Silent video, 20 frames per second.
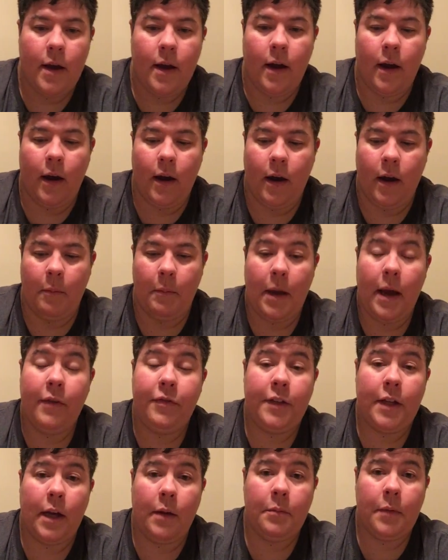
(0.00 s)

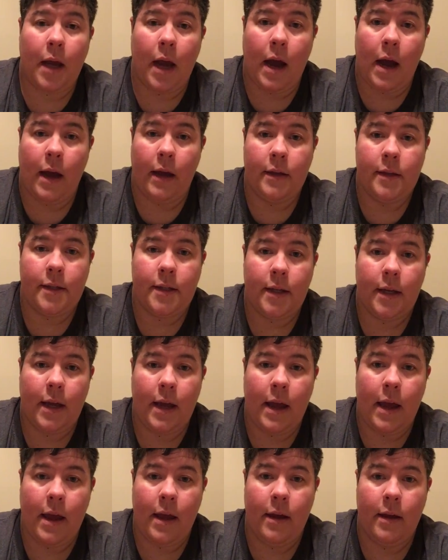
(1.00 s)
F to M guys,
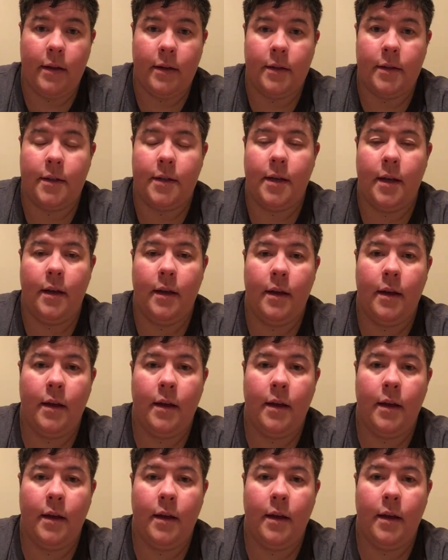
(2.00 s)
as